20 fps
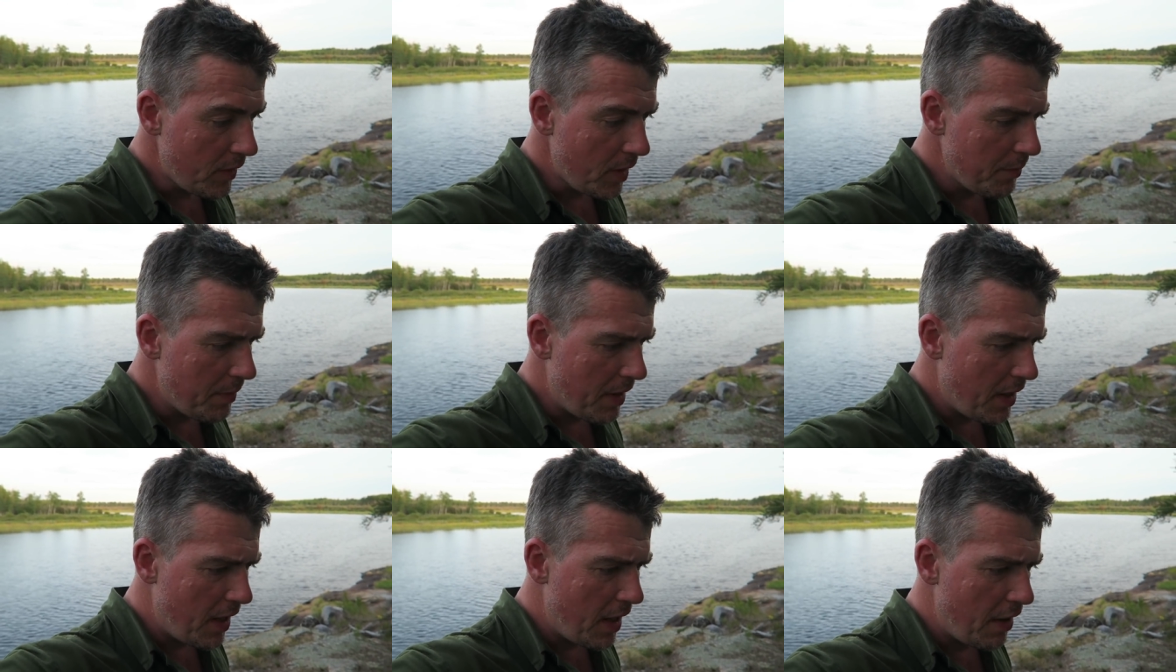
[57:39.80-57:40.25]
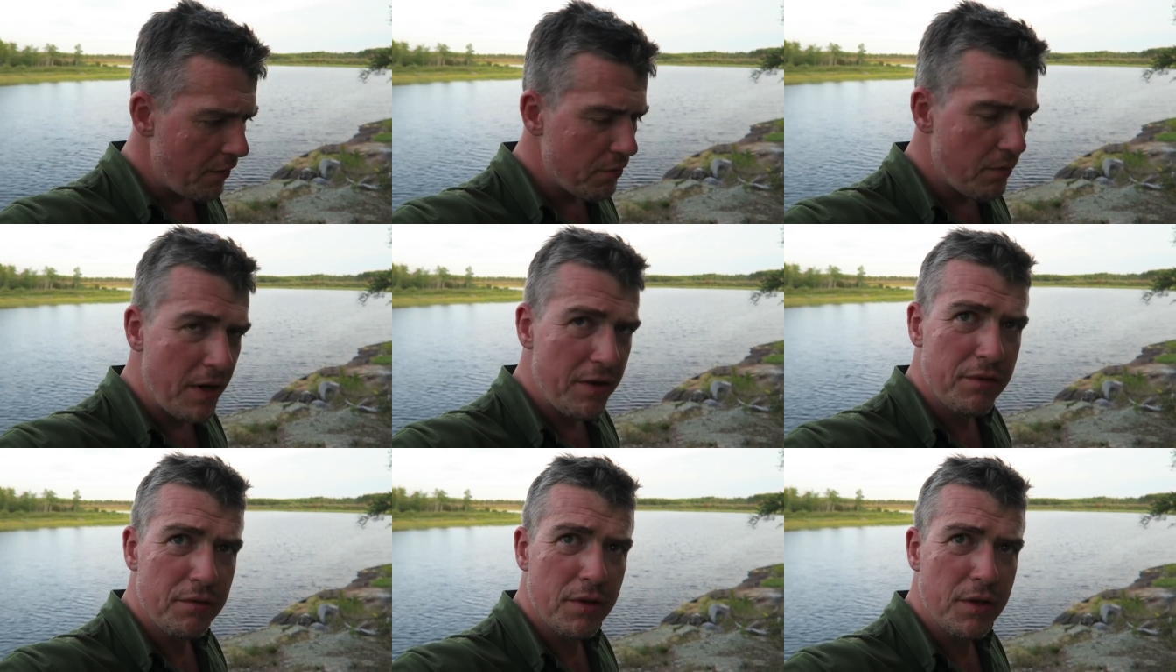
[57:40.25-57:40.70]
about
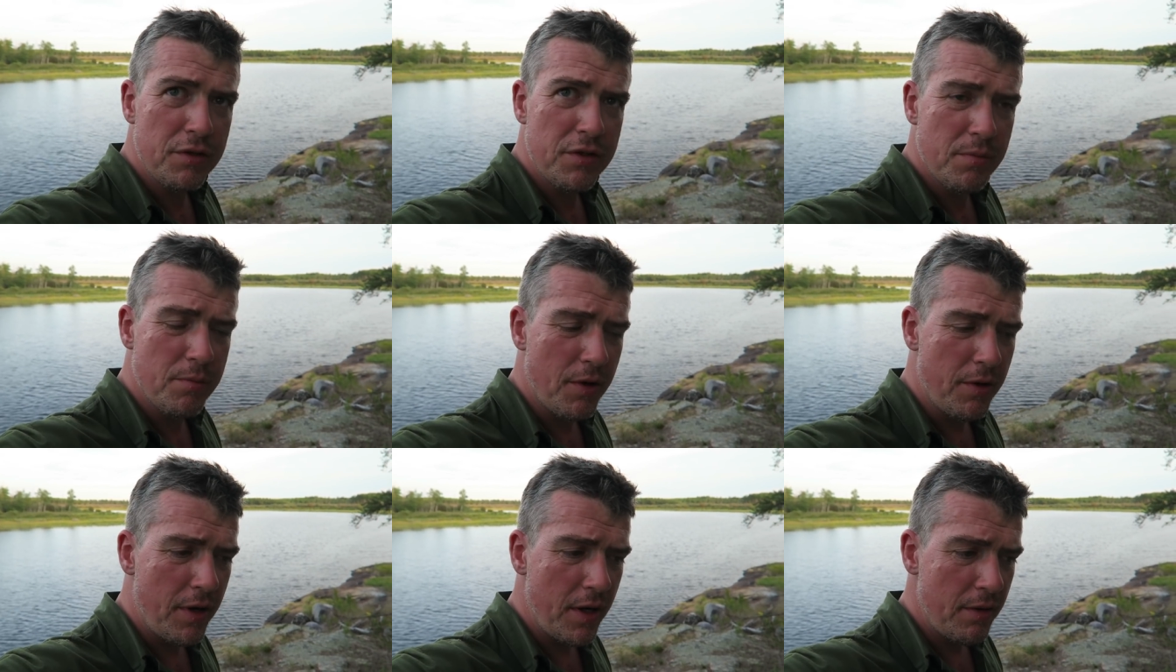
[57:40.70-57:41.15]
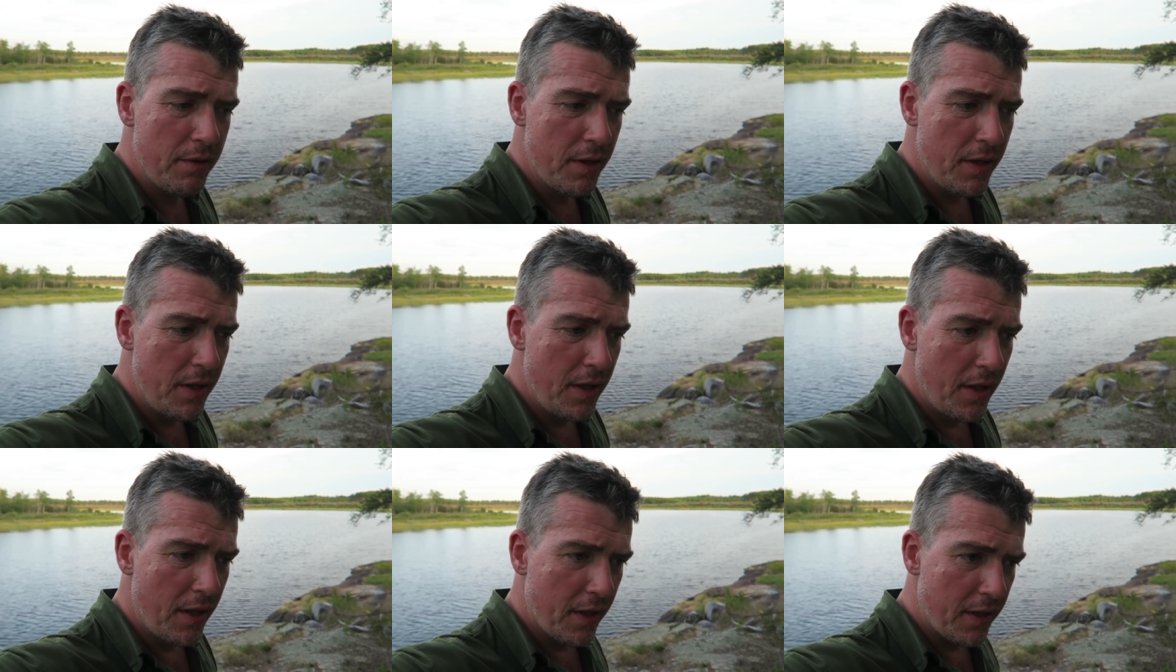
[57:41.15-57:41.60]
halfway through tomorrow.
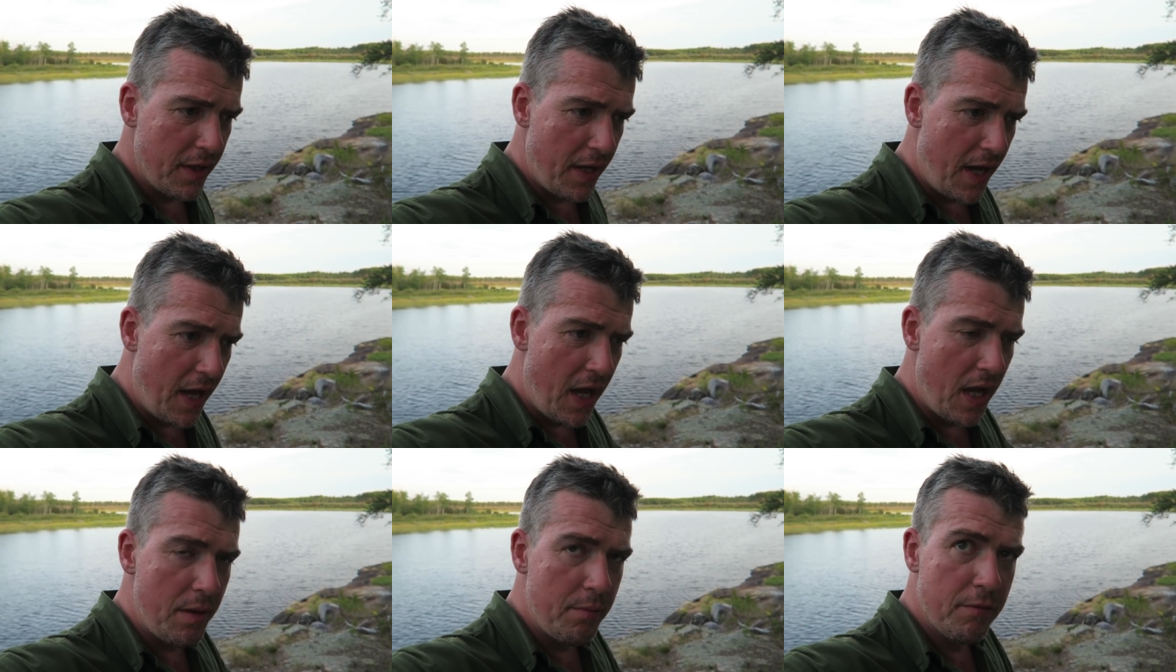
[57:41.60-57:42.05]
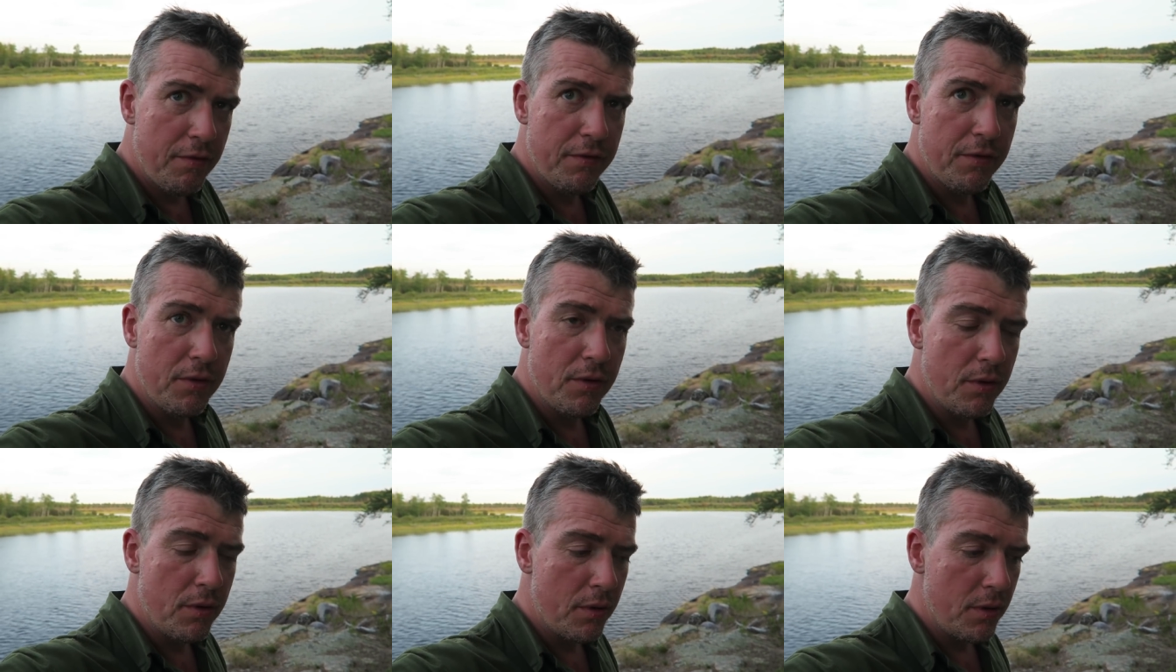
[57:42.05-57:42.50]
I'm going to aim
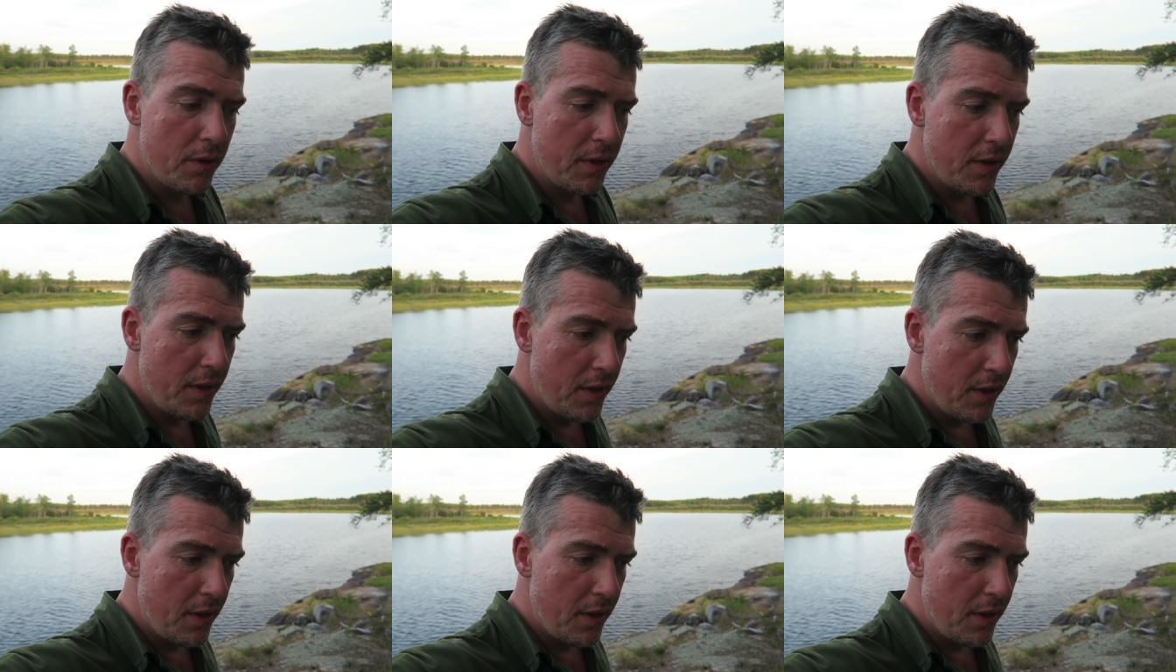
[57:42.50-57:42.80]
for